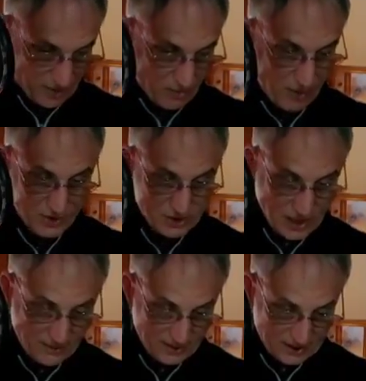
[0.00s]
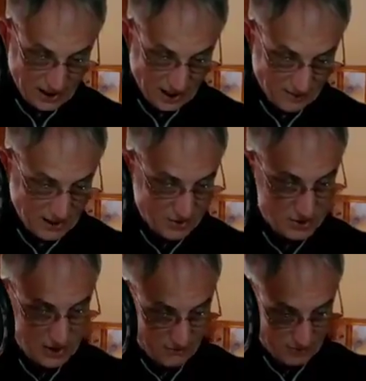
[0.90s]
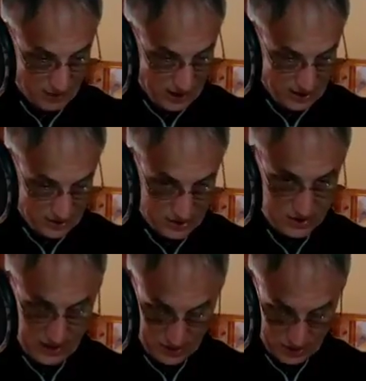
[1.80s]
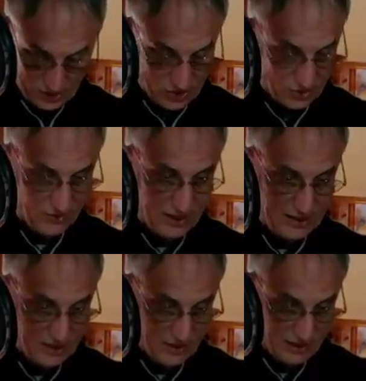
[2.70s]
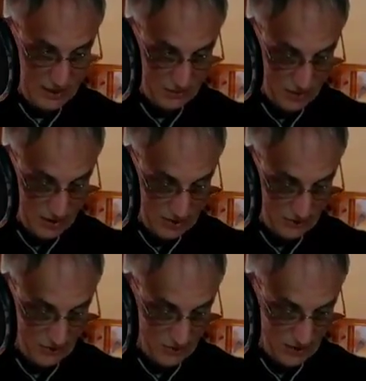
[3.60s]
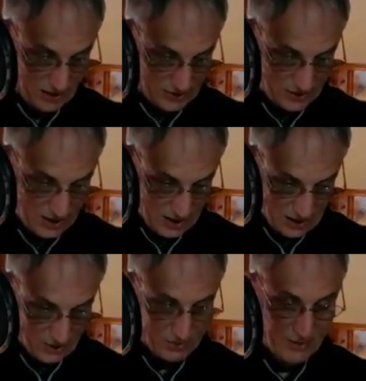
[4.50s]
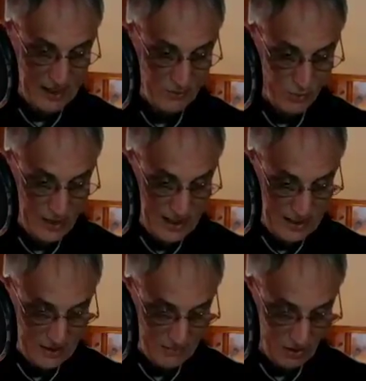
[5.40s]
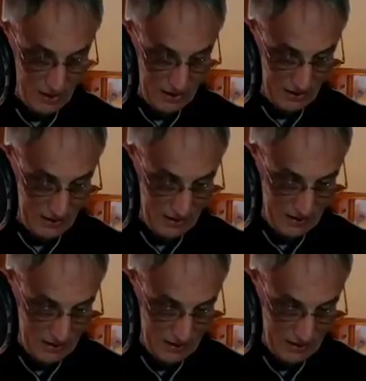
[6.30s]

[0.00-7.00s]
Well, we'll stop it there. I mean, there's stuff in section 2. I know I had marked a few things with my red marker.